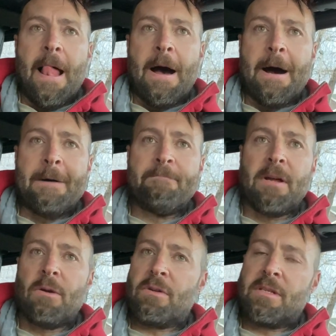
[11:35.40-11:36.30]
Um,
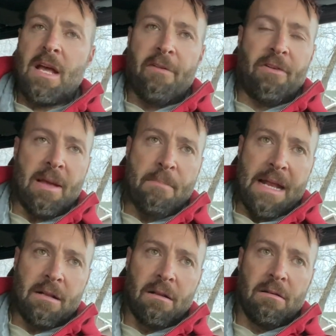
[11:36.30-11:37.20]
it was definitely a
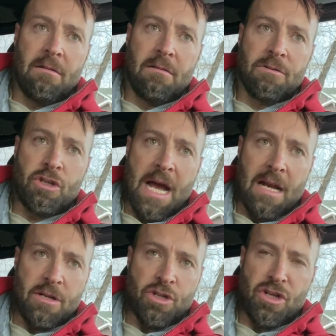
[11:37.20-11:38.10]
mental
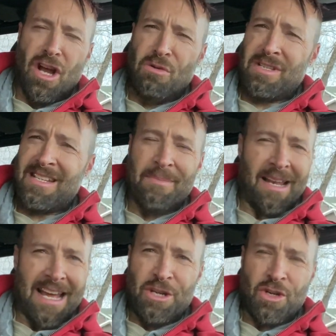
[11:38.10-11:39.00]
challenge. No
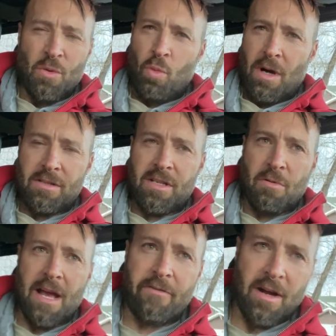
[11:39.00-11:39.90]
stimulation
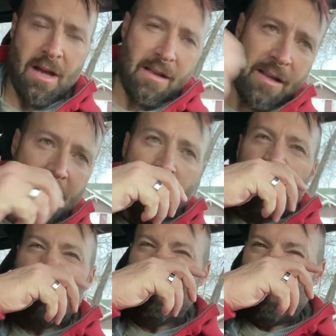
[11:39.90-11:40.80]
whatsoever. You
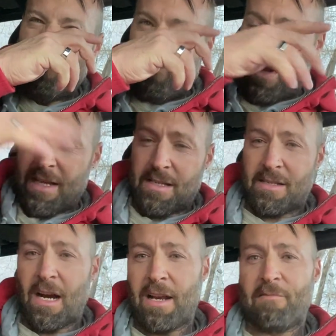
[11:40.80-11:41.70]
know, it's a
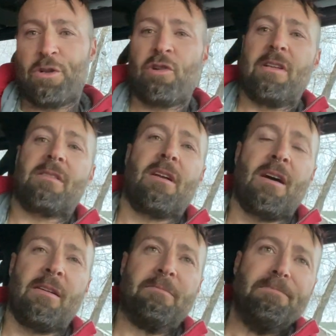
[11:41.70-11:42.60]
silent retreat, and
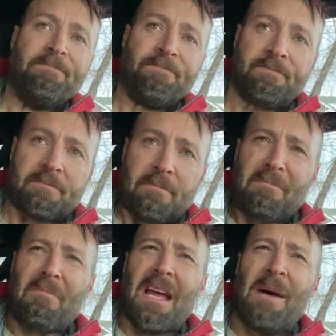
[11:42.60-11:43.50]
I
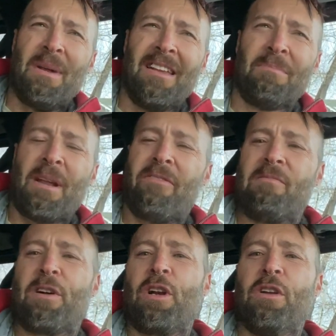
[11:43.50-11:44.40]
I'm a little bit of a
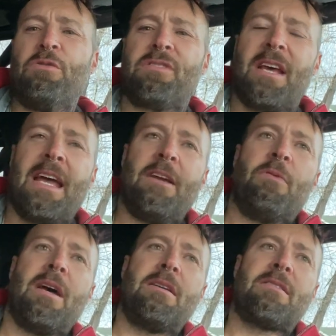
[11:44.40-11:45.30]
recluse
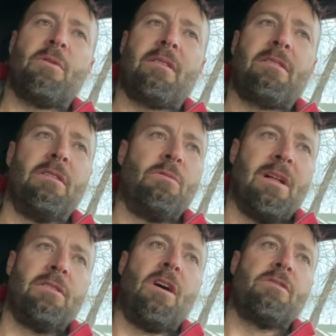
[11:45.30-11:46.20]
anyway, so I thought,
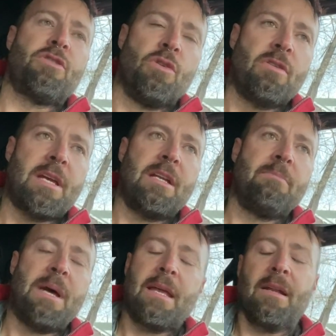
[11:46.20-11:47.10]
well, not talking
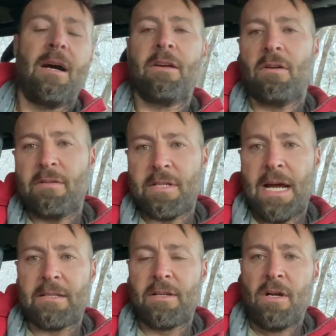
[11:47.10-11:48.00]
and making eye
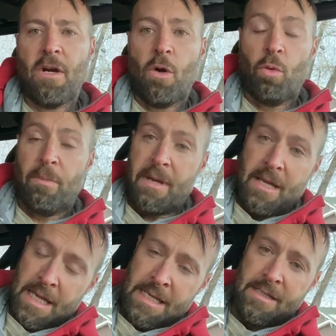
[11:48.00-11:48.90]
contact will be
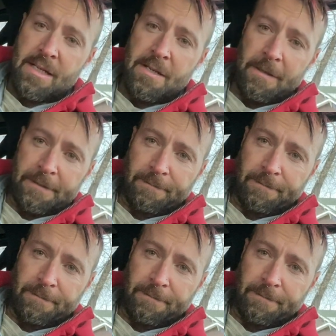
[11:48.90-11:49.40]
easy.